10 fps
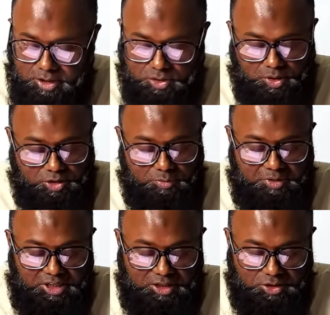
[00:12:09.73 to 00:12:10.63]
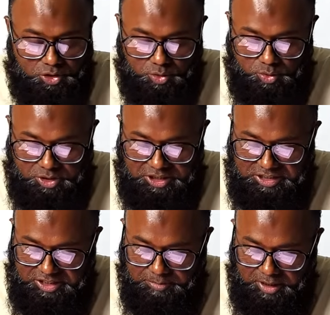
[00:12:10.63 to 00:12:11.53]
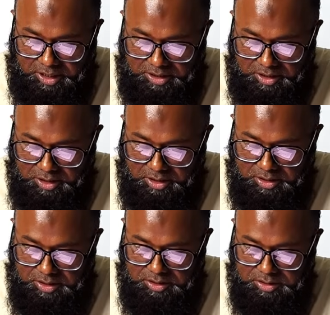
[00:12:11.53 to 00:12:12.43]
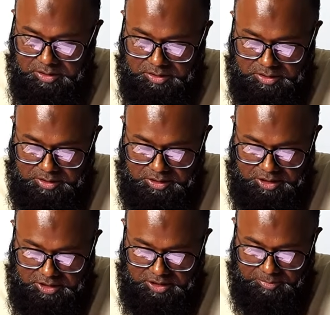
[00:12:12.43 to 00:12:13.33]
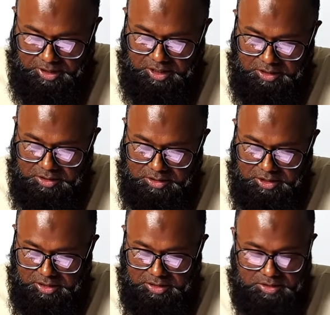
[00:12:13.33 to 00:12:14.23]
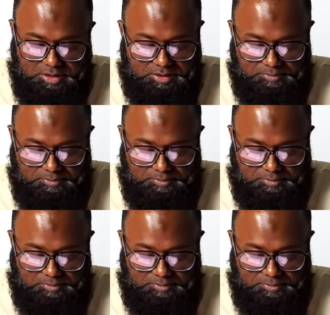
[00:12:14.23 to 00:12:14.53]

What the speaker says: So it would be into dt by dx.